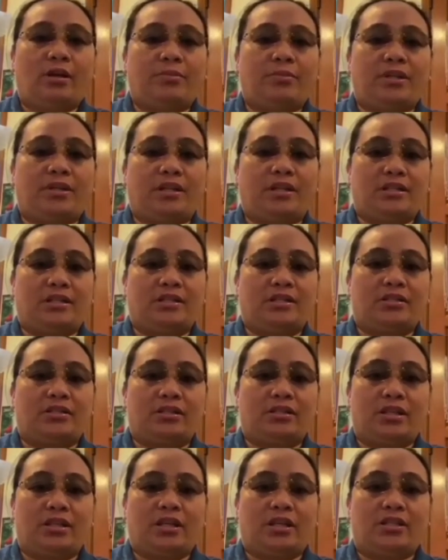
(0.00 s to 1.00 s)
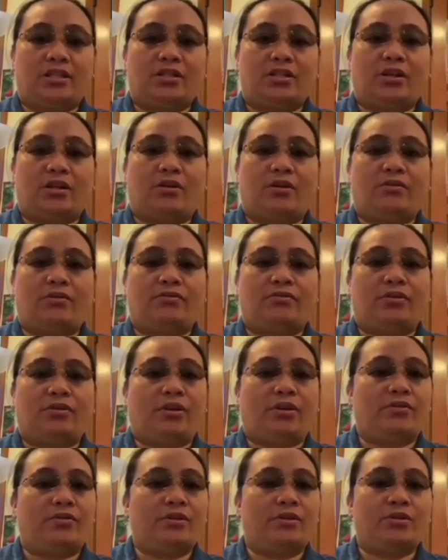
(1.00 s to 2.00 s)
happy natal day to our
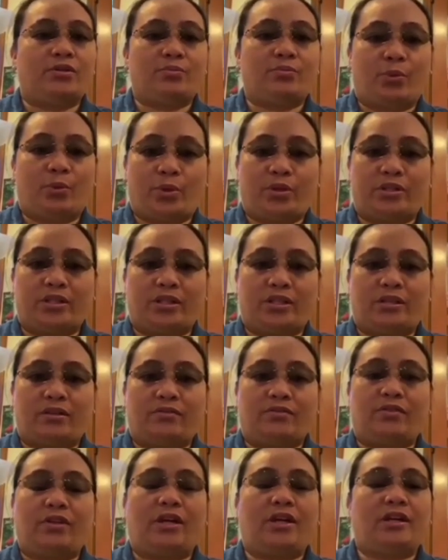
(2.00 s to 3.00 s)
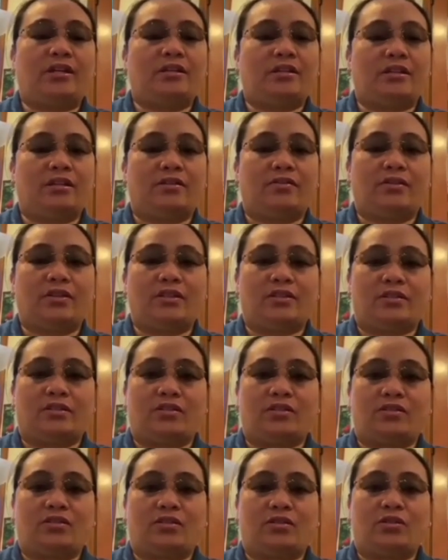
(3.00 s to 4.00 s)
very supportive and loving
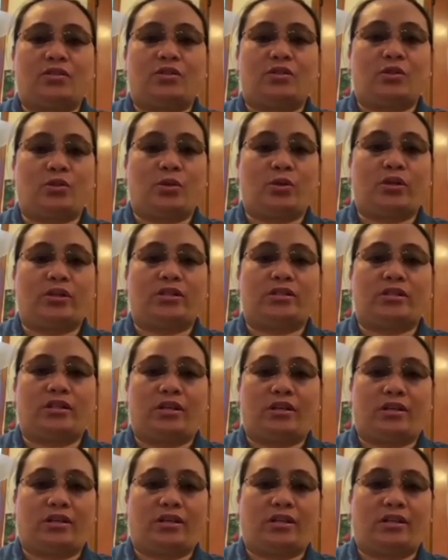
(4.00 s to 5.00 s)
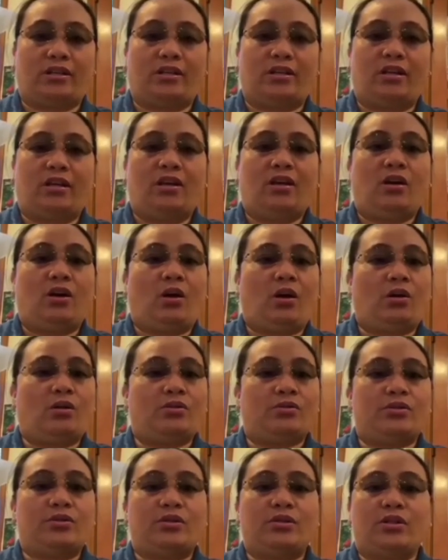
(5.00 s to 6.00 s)
sister Joy Terry,
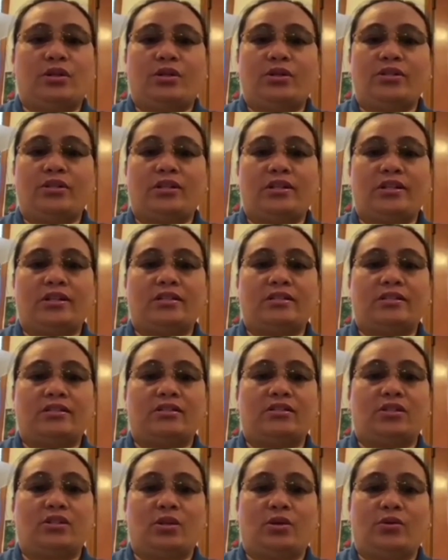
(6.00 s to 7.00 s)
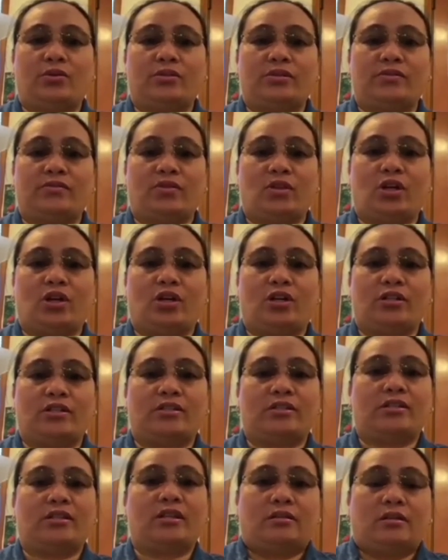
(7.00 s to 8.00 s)
also known as Jokes
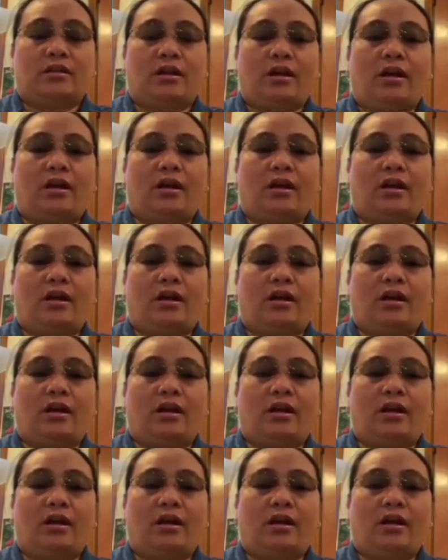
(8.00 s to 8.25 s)
Vlogs.